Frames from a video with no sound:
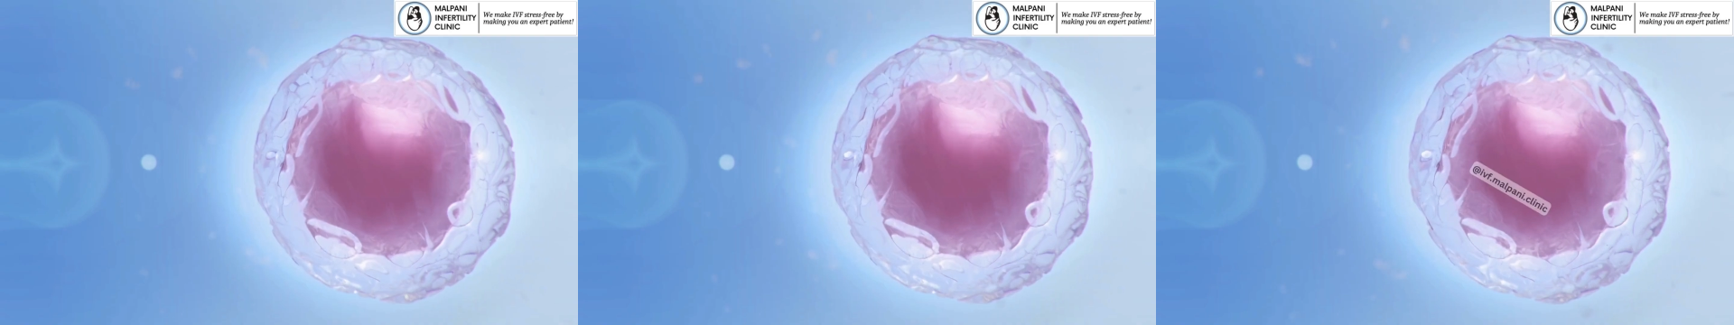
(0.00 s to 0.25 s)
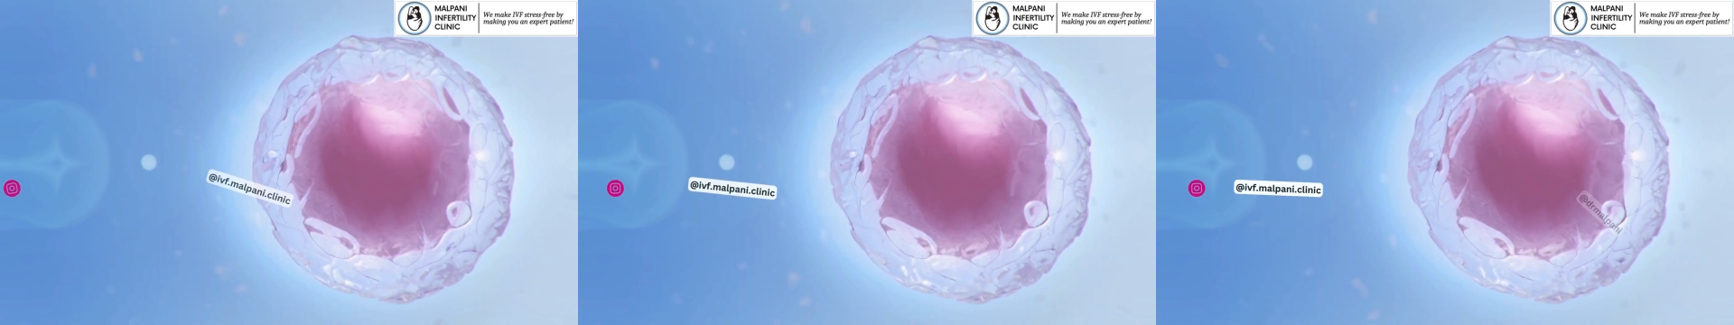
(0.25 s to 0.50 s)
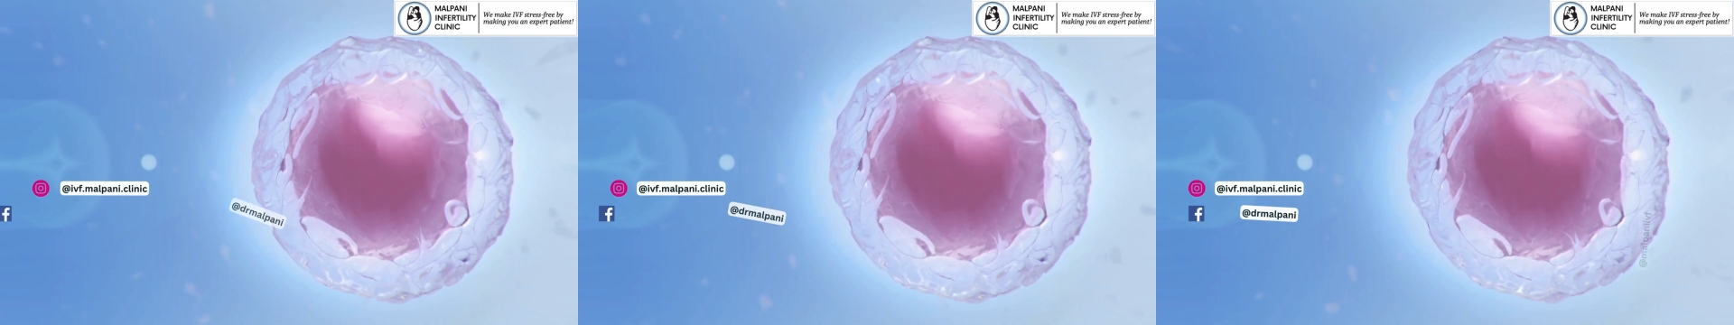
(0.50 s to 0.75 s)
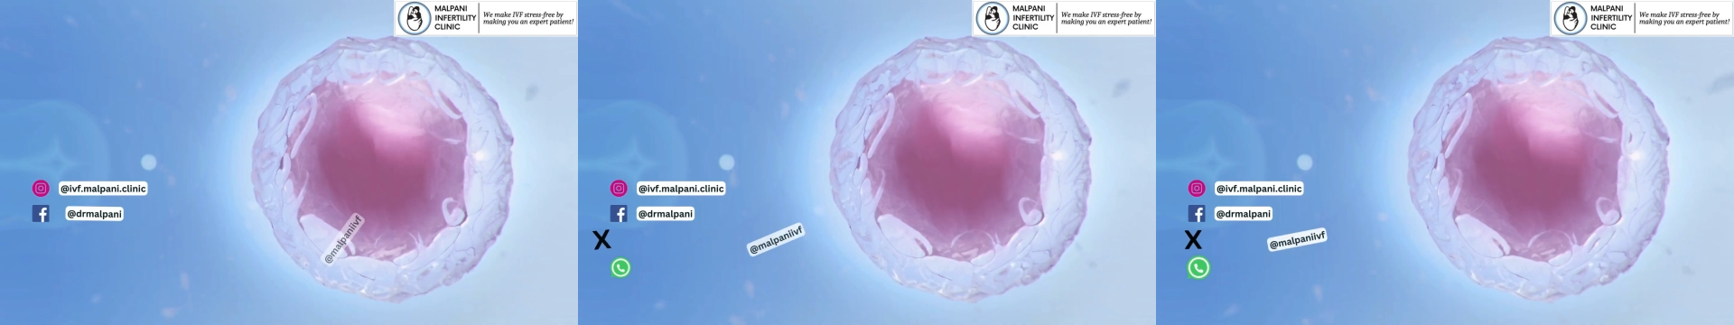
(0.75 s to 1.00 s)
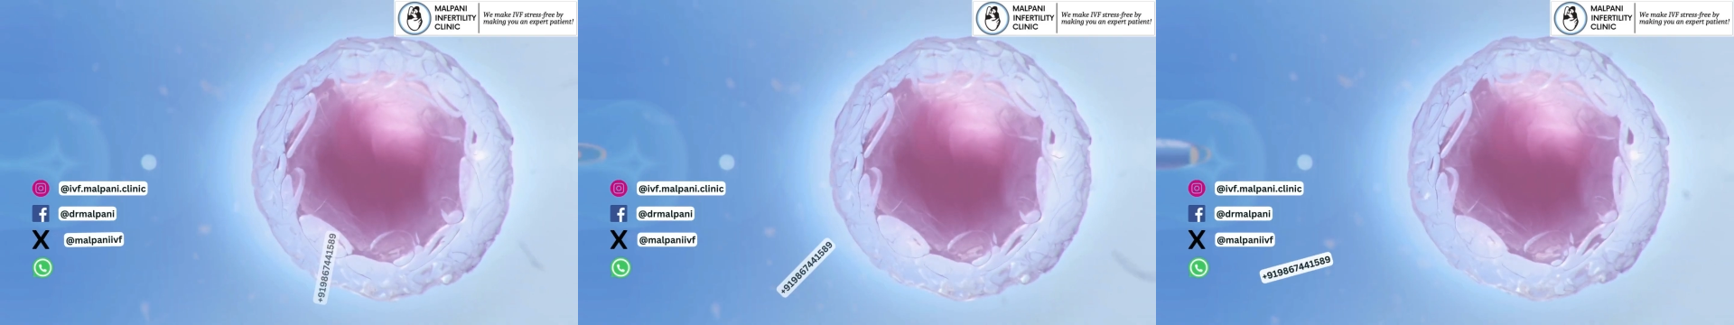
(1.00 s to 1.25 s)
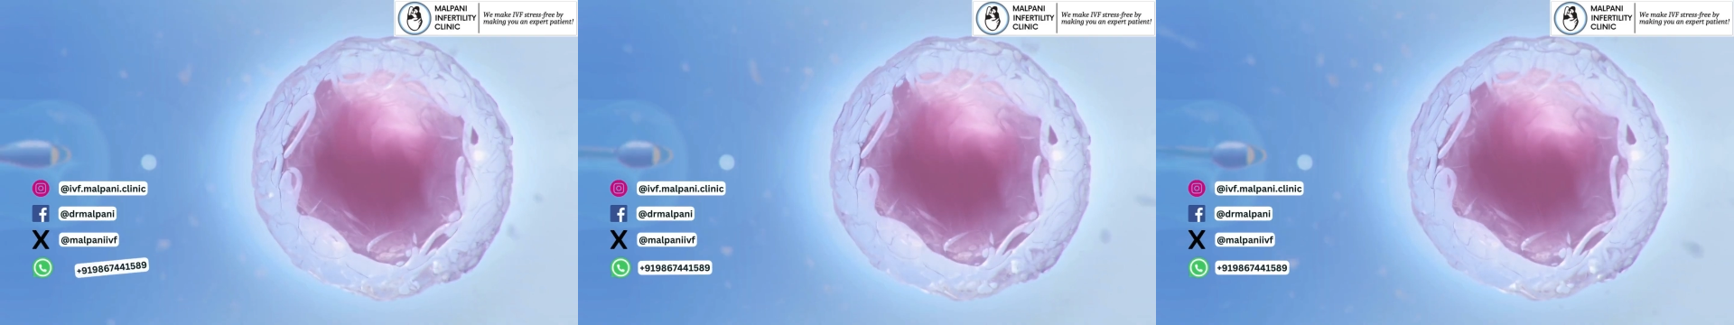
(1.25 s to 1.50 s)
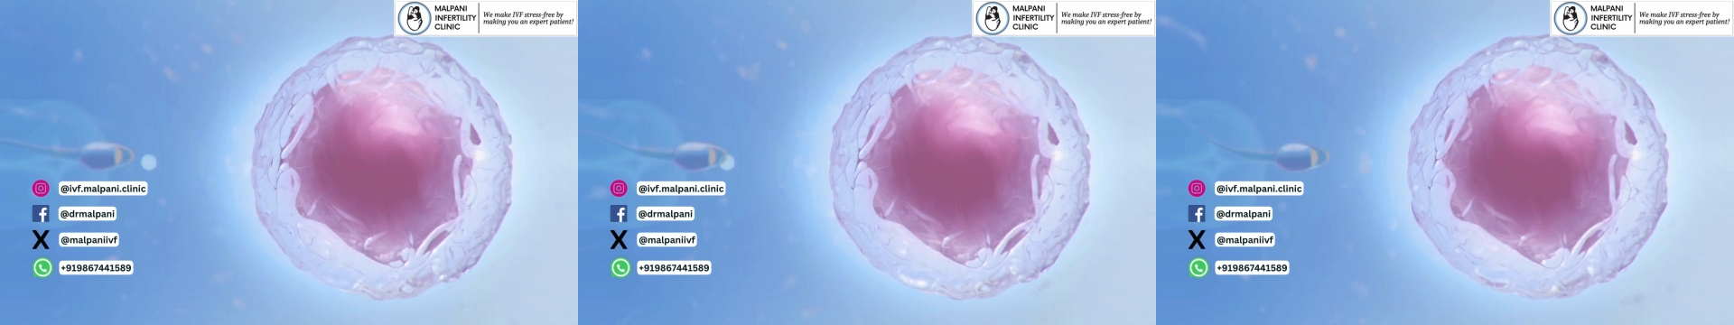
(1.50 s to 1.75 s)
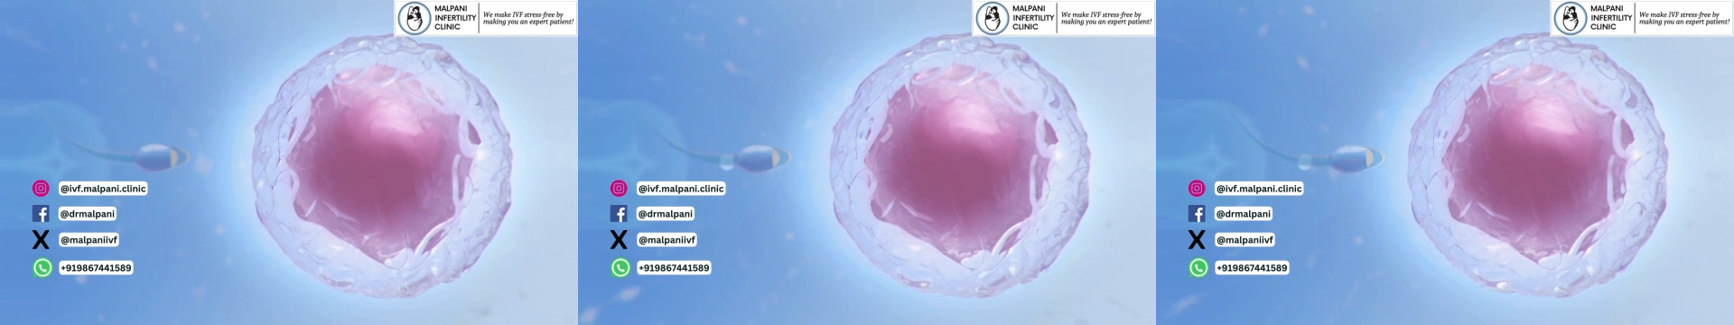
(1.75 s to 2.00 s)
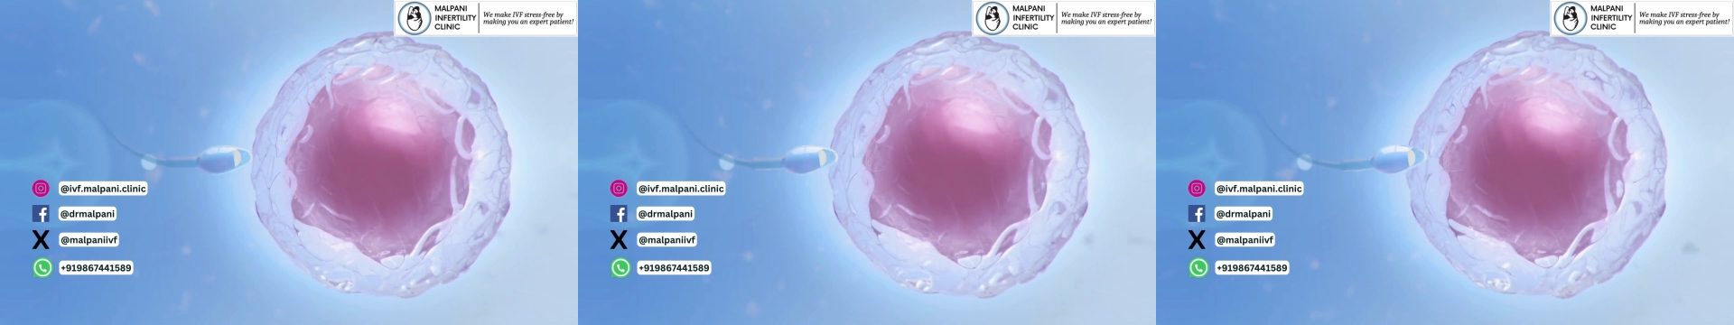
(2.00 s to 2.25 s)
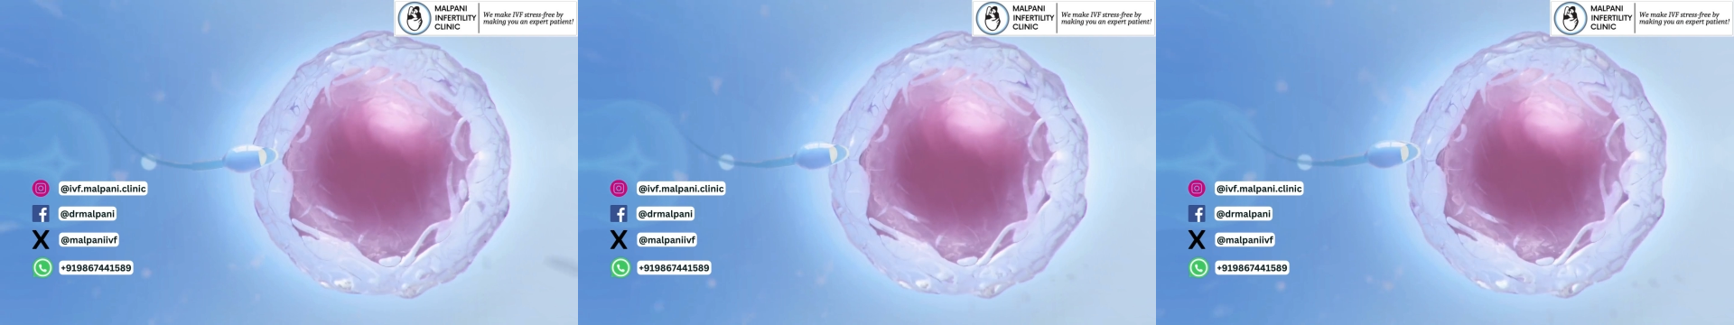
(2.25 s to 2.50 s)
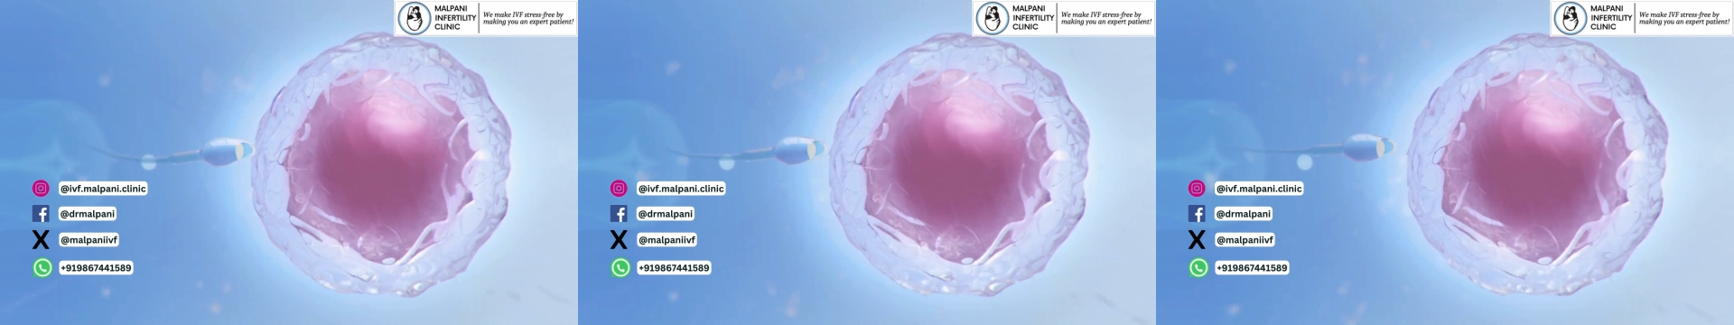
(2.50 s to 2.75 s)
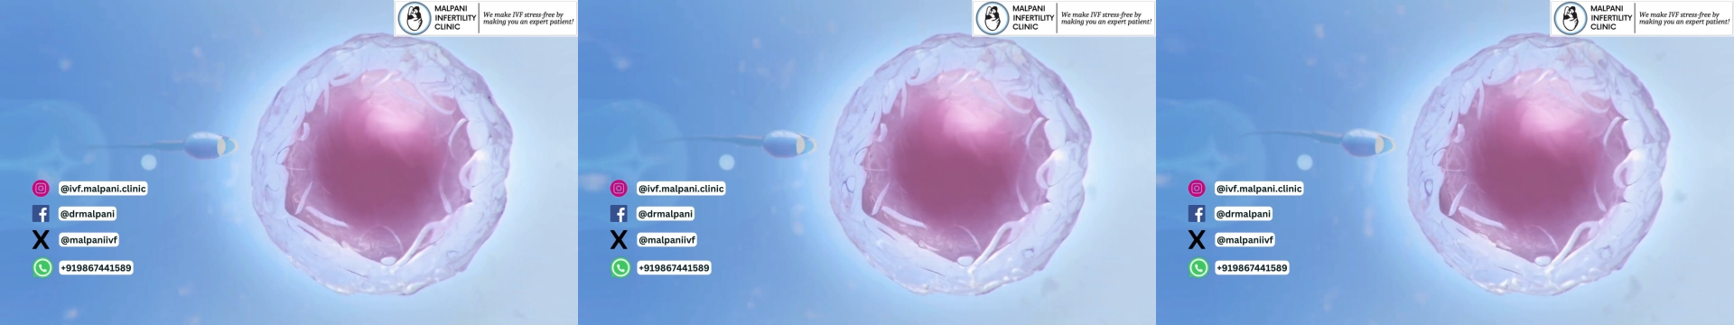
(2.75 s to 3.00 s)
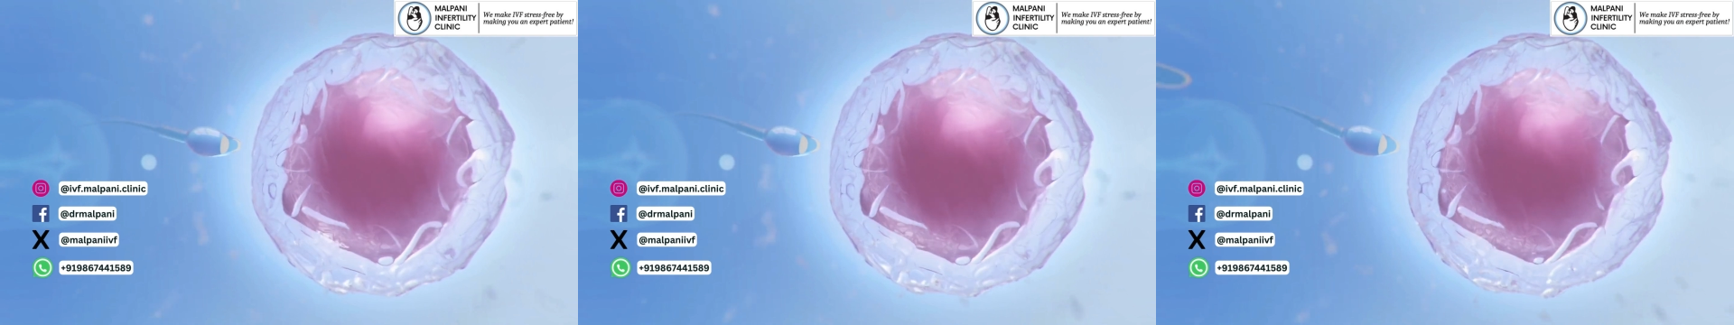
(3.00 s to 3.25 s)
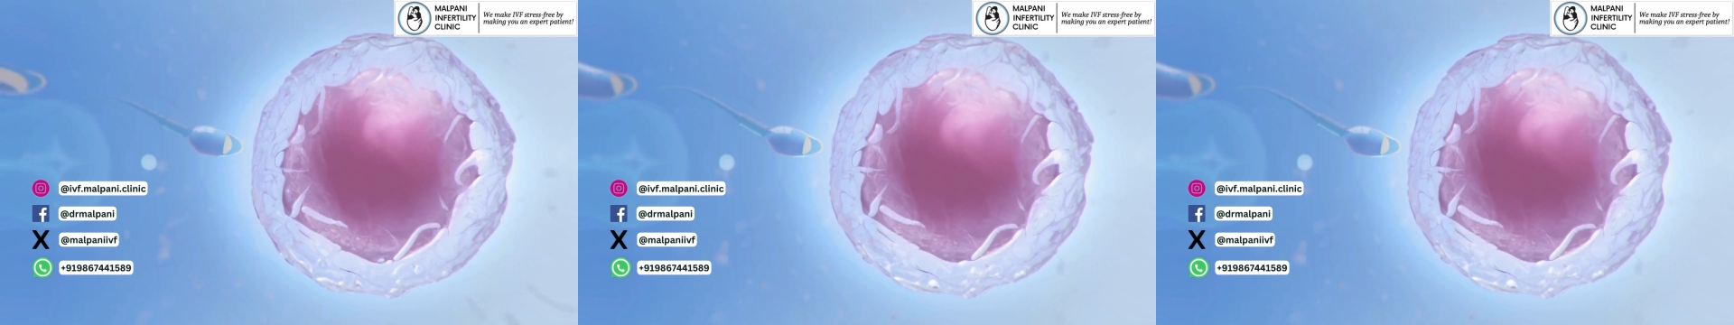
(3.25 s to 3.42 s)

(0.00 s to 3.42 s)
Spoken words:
(no speaker visible)